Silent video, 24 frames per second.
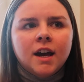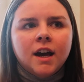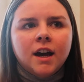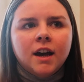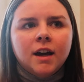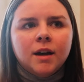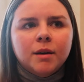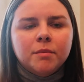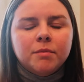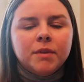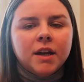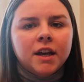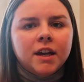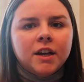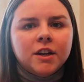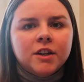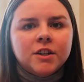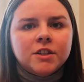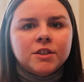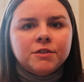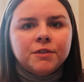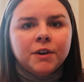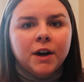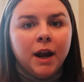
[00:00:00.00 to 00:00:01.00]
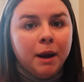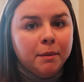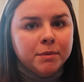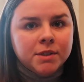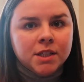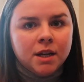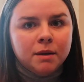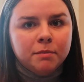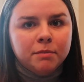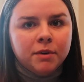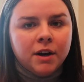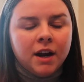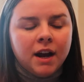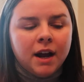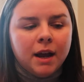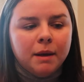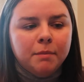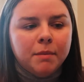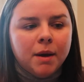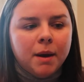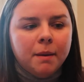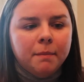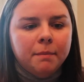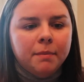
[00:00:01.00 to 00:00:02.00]
um, thank goodness for Amazon
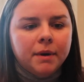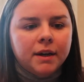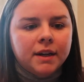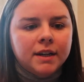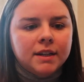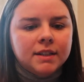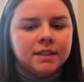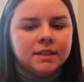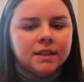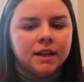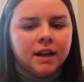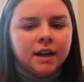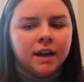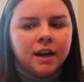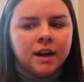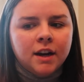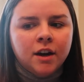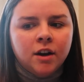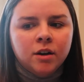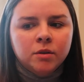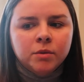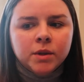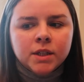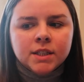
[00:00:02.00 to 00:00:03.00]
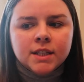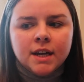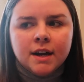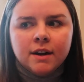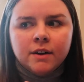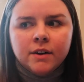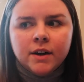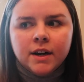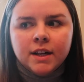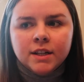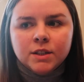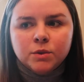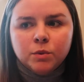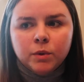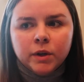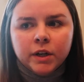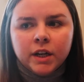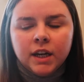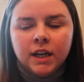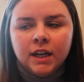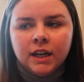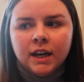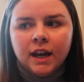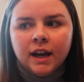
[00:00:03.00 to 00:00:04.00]
Prime, but I got it all worked out and it's
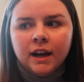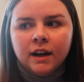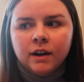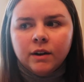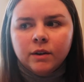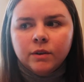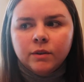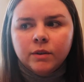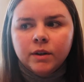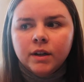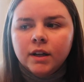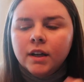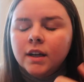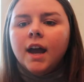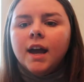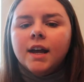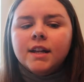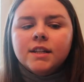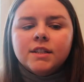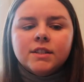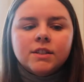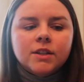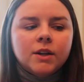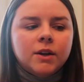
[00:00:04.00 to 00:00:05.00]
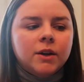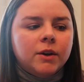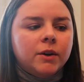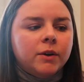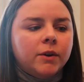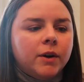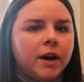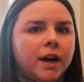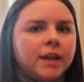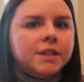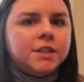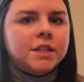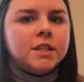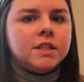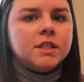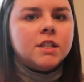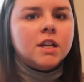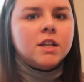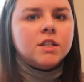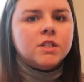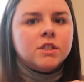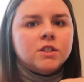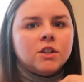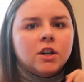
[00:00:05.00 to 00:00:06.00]
working now. And so I
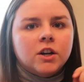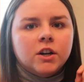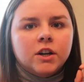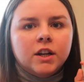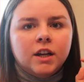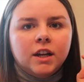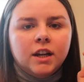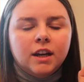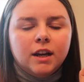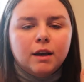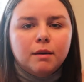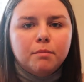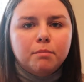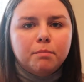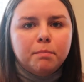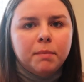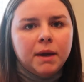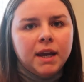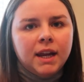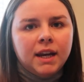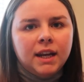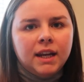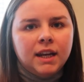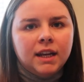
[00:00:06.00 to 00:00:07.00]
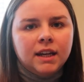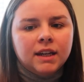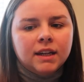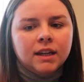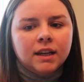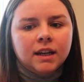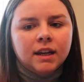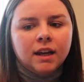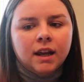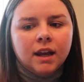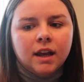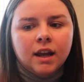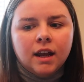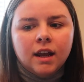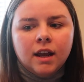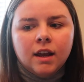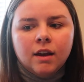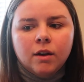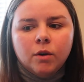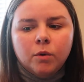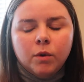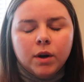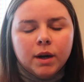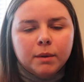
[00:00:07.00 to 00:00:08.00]
just started pinning
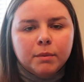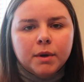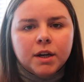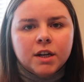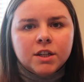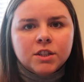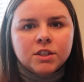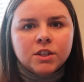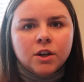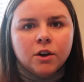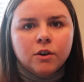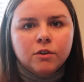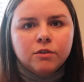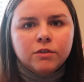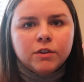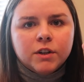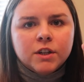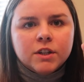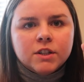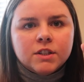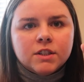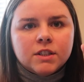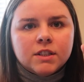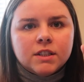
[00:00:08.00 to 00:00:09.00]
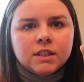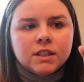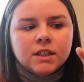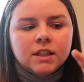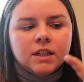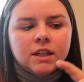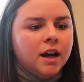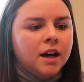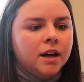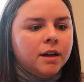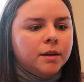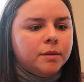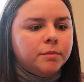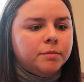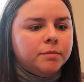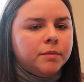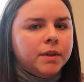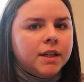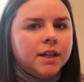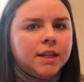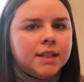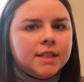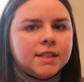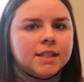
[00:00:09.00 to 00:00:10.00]
what I'm gonna sew first. Um,
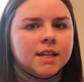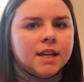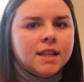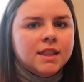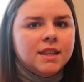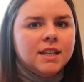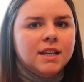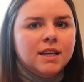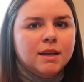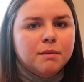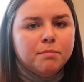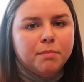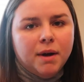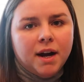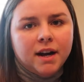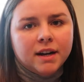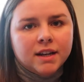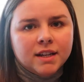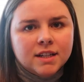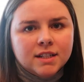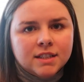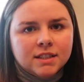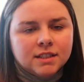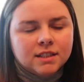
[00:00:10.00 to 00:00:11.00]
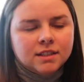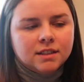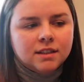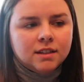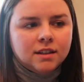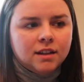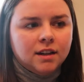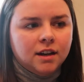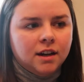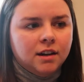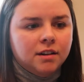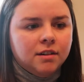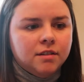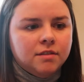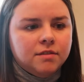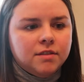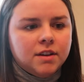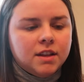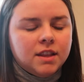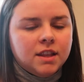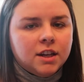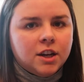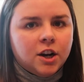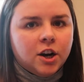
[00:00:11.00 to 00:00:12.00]
it's the pockets
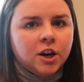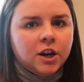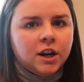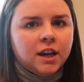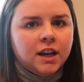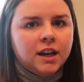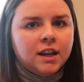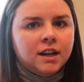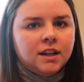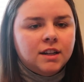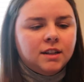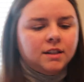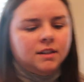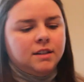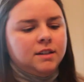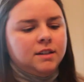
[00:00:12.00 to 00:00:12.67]
of the cardigan.